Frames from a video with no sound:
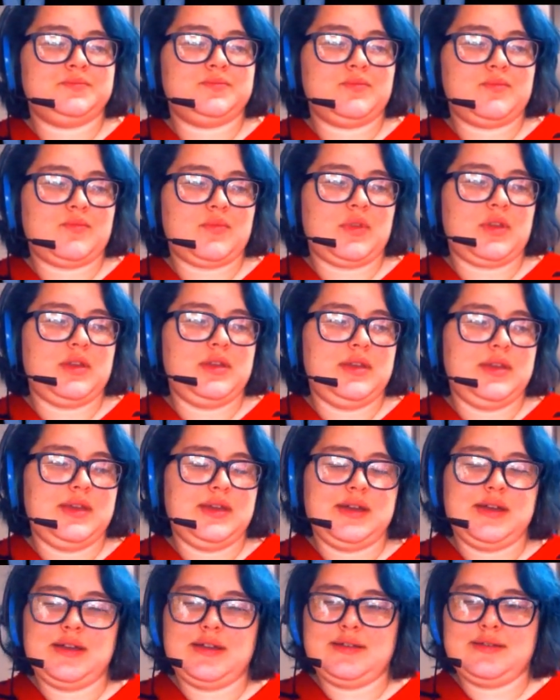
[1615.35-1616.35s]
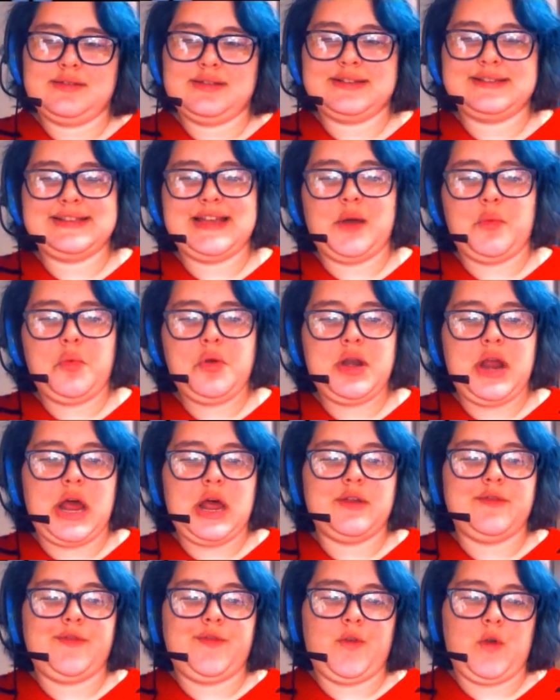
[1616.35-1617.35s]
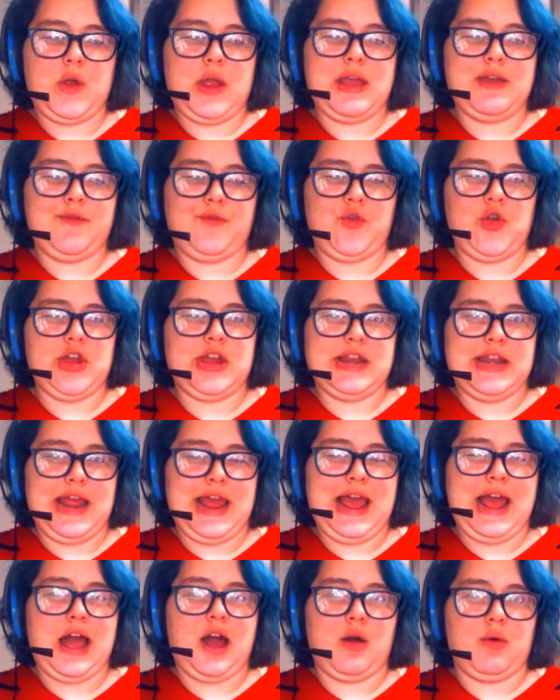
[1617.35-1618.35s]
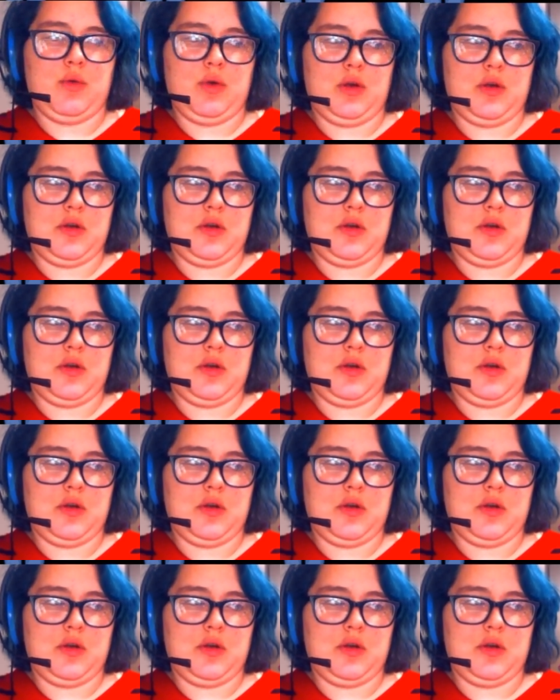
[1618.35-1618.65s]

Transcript: Yeah, because that went on for a freaking hour.